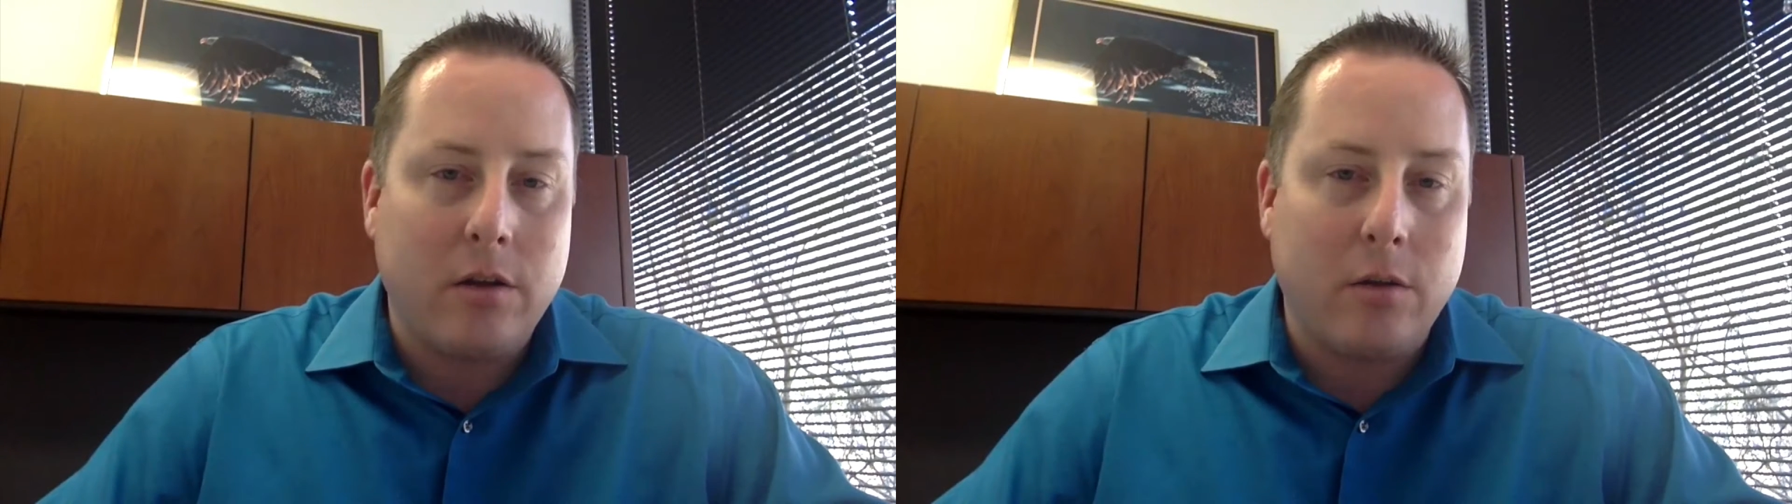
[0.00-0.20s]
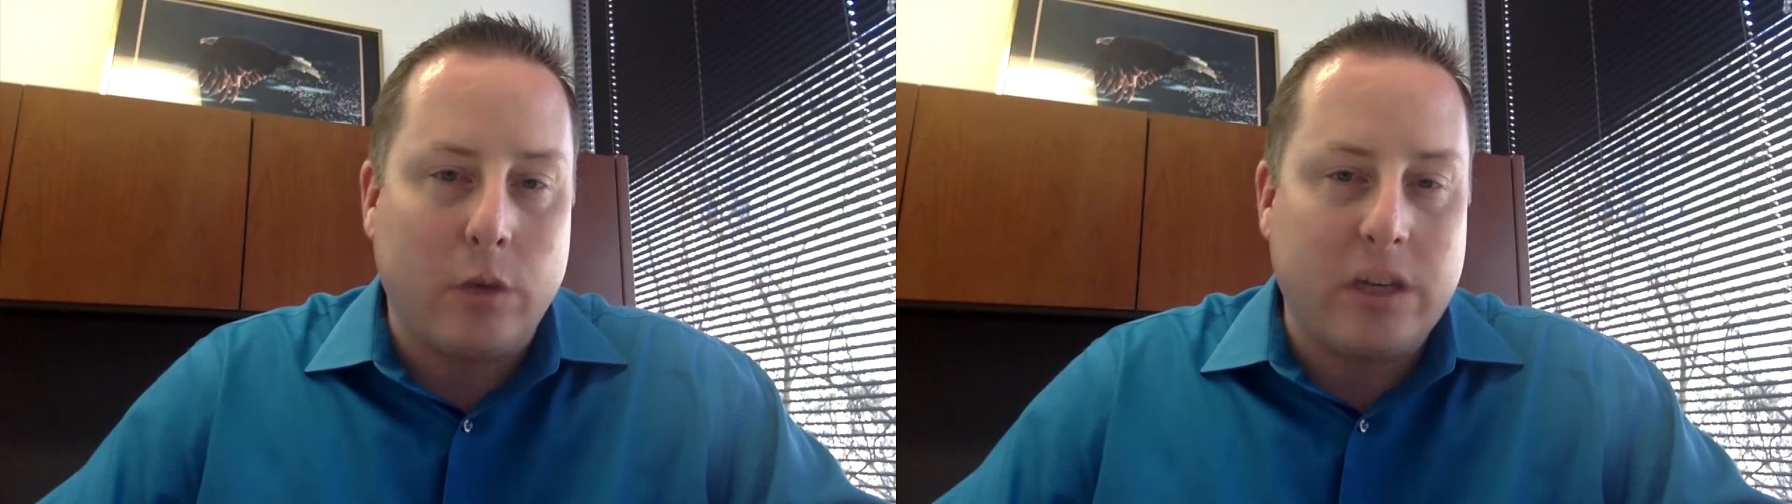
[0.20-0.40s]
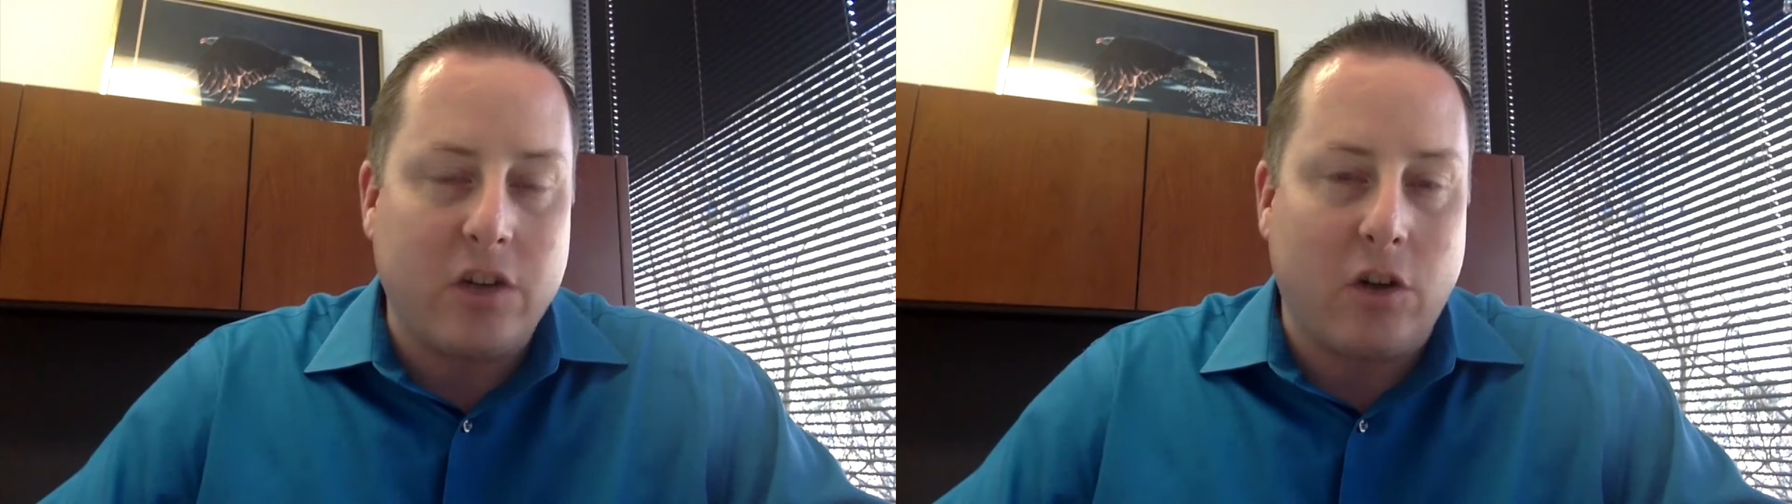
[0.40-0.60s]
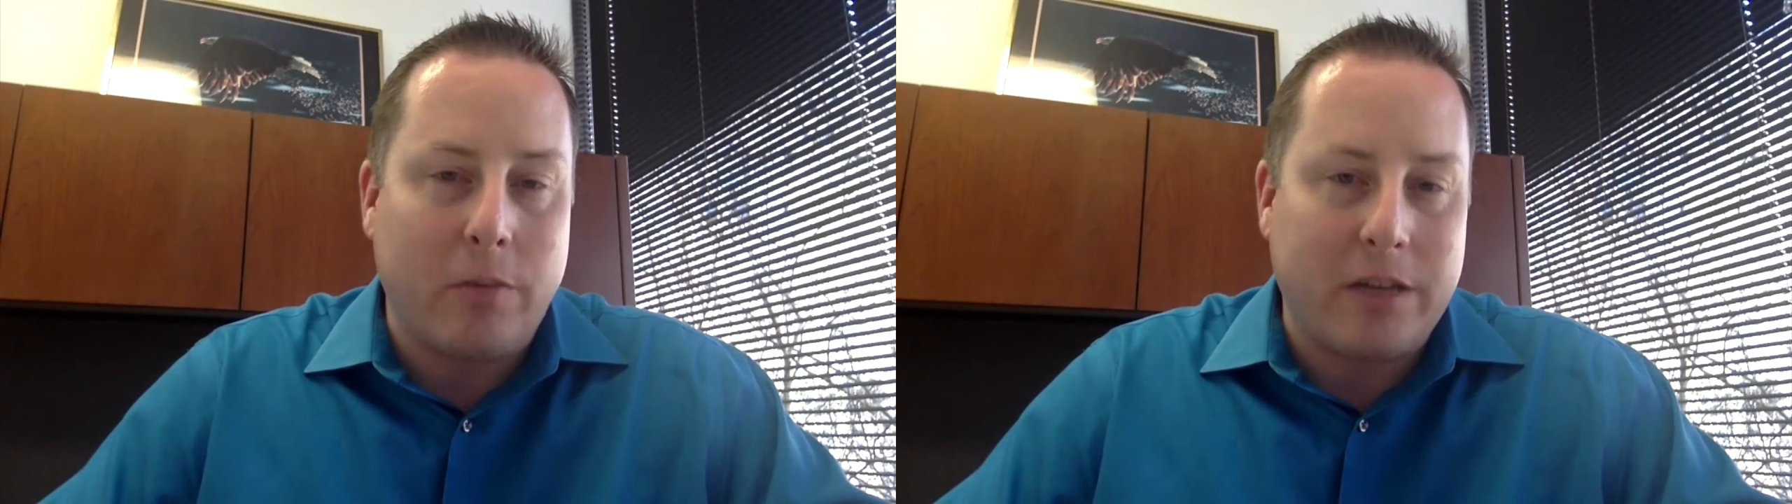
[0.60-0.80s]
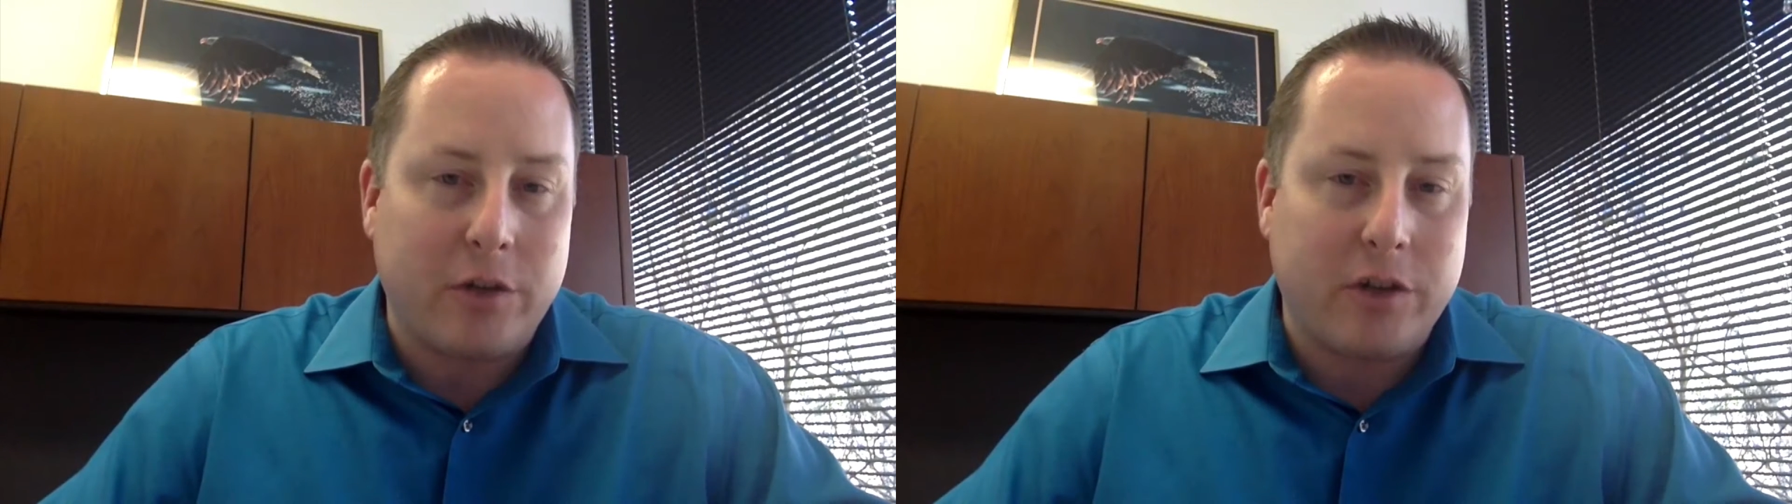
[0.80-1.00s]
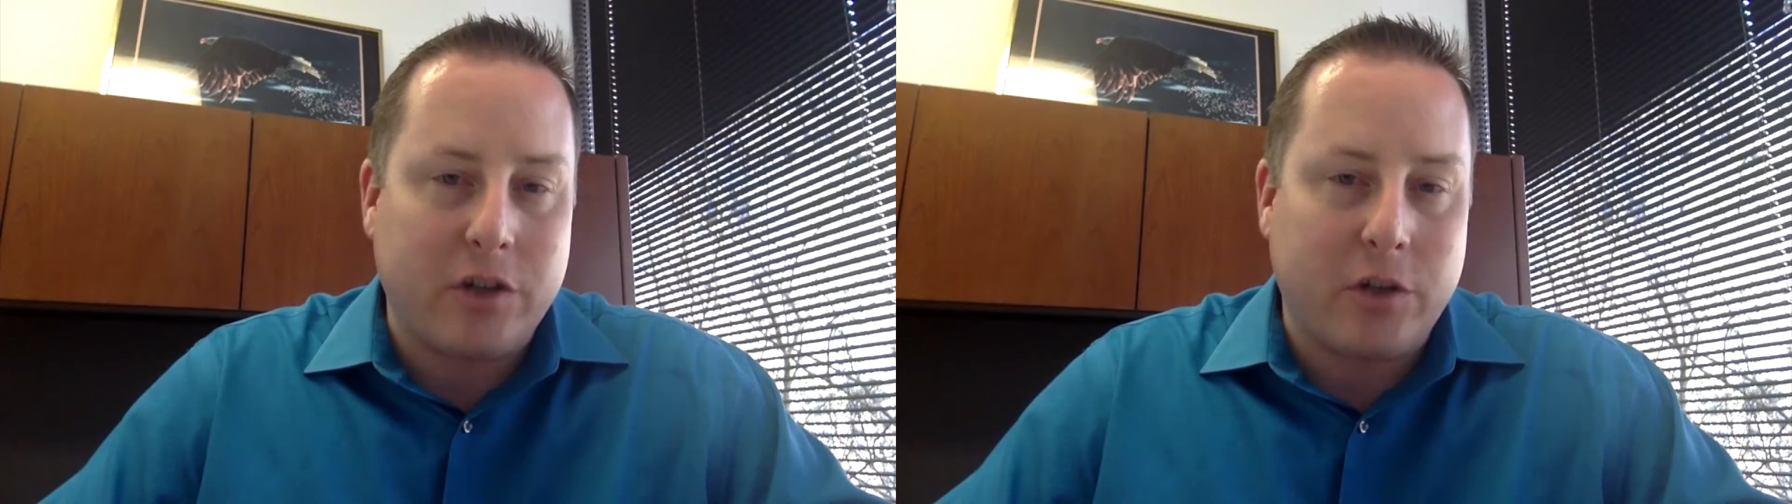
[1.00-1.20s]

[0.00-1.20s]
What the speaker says: result metrics,